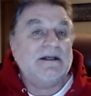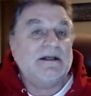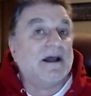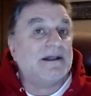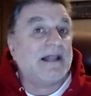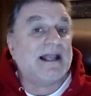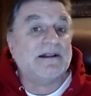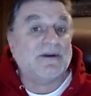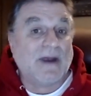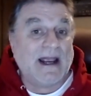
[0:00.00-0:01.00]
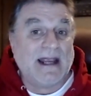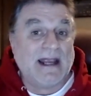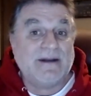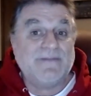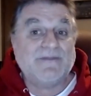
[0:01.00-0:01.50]
Unlike
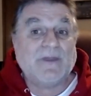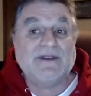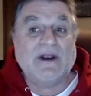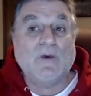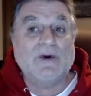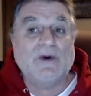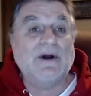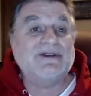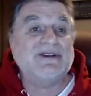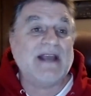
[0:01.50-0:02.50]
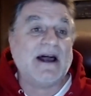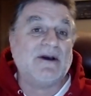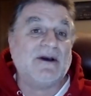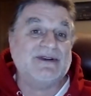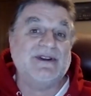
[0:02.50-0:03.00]
Lorain, there were no
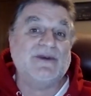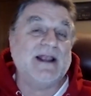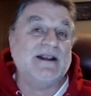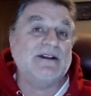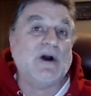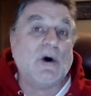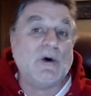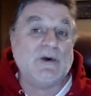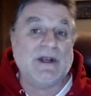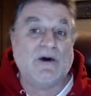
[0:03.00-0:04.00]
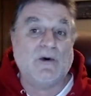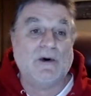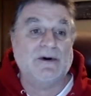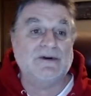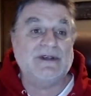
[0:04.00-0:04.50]
cells in the regular holding
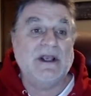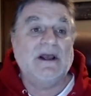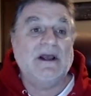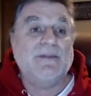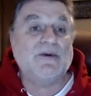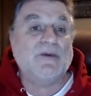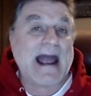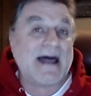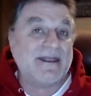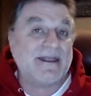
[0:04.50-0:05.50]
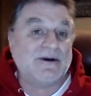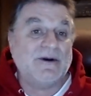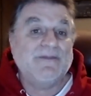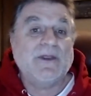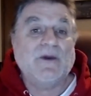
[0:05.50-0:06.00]
quarters, but rather
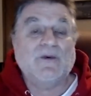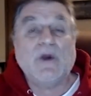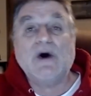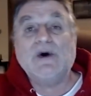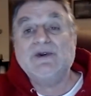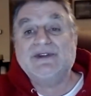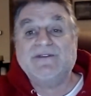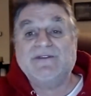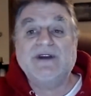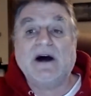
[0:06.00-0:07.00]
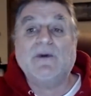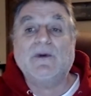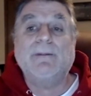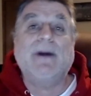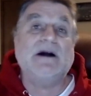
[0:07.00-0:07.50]
rows of
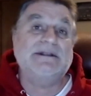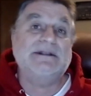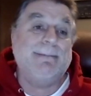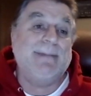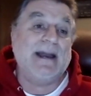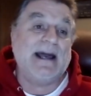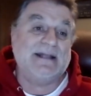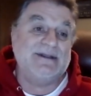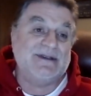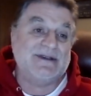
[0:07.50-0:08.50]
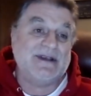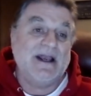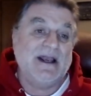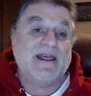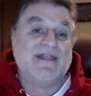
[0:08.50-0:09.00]
double bunked beds
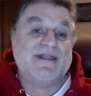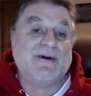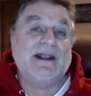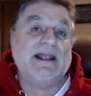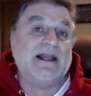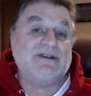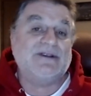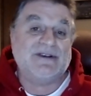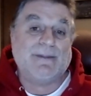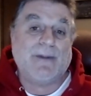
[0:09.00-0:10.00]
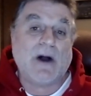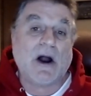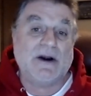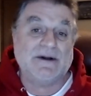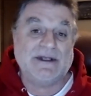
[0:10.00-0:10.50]
30 inches
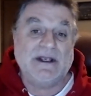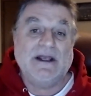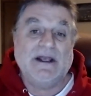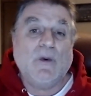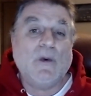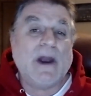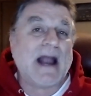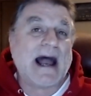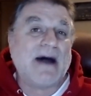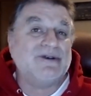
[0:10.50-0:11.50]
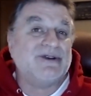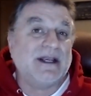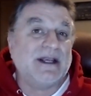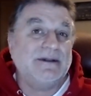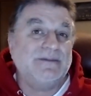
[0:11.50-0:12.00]
apart,
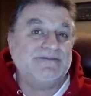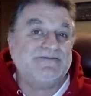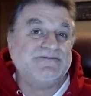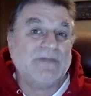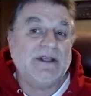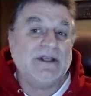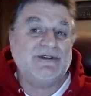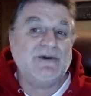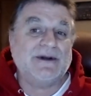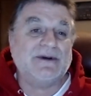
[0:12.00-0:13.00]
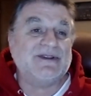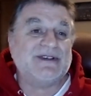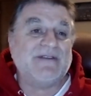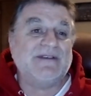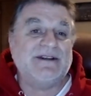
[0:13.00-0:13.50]
warehousing
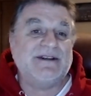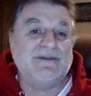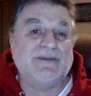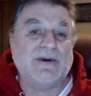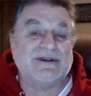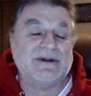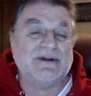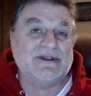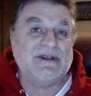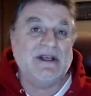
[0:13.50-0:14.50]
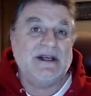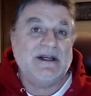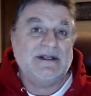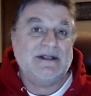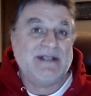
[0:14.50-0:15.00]
272 prisoners
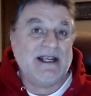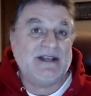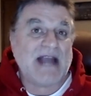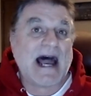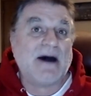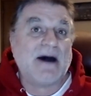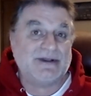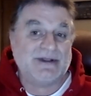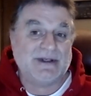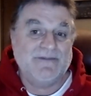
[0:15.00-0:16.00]
to each house,